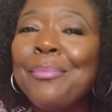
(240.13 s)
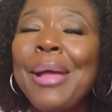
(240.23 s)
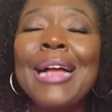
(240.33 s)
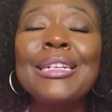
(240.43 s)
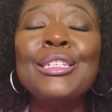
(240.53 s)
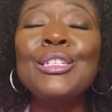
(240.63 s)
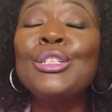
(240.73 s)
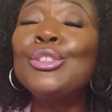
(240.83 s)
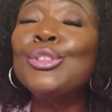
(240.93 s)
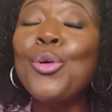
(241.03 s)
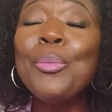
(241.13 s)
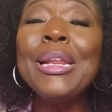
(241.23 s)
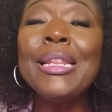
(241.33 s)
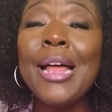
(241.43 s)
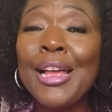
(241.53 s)
impacted so
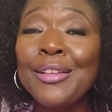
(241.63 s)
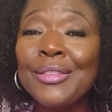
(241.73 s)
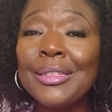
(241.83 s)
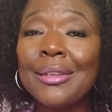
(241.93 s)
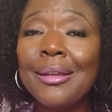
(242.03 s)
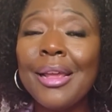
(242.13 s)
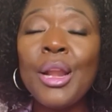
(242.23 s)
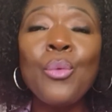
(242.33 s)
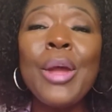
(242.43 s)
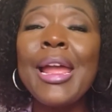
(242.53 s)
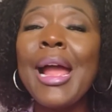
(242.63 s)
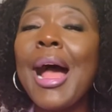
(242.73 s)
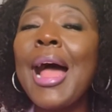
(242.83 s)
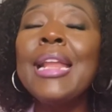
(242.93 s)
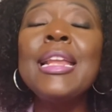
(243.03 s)
many lives in a way
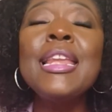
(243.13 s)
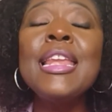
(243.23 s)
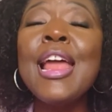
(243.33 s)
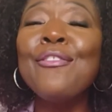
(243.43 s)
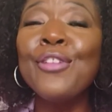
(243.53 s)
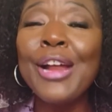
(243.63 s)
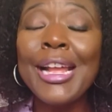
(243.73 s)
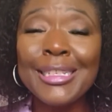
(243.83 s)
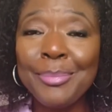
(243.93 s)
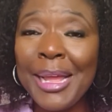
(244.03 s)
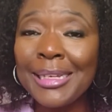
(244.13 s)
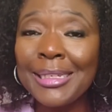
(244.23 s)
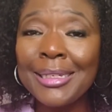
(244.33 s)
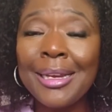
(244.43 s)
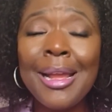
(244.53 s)
I never
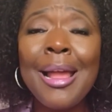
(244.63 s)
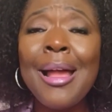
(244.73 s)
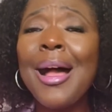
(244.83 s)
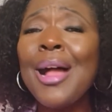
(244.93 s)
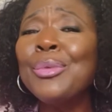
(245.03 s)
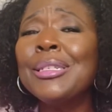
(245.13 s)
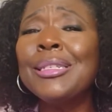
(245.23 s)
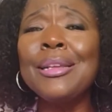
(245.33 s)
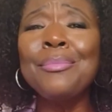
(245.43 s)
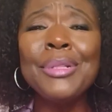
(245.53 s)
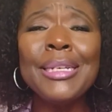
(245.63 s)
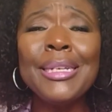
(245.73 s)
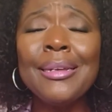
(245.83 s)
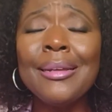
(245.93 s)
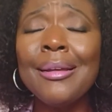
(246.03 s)
expected. I was
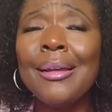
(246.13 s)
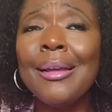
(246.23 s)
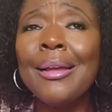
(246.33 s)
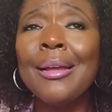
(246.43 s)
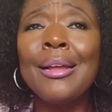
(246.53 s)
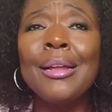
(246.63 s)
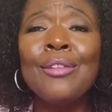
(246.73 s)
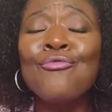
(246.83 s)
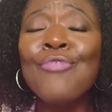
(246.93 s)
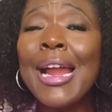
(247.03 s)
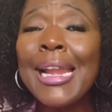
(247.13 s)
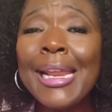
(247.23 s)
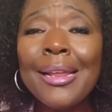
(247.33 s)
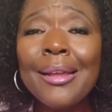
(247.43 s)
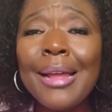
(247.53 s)
simply
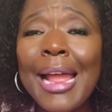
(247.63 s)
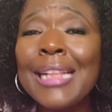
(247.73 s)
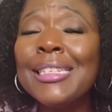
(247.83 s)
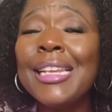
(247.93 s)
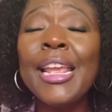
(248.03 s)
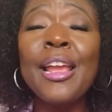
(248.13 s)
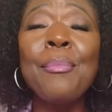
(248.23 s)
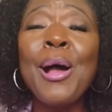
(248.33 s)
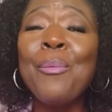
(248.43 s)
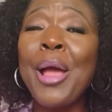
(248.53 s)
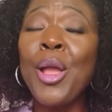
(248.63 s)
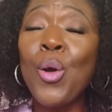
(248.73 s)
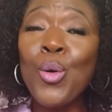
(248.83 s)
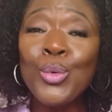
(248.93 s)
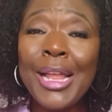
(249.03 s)
writing and singing about my
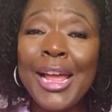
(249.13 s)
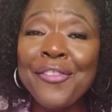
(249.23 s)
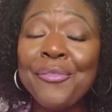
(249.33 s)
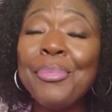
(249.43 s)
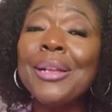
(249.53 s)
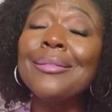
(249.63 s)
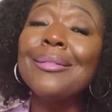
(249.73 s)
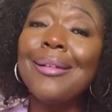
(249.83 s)
own life, but